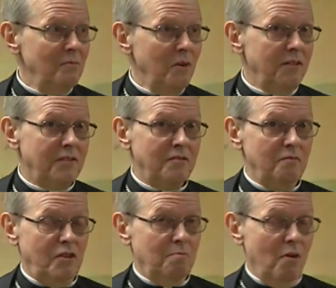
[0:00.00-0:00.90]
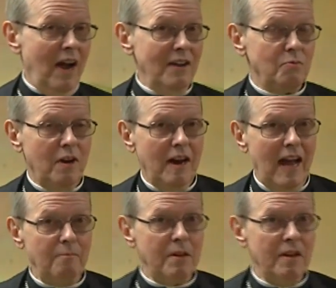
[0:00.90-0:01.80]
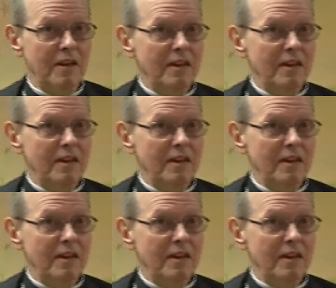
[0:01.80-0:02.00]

and with surprised when it happened.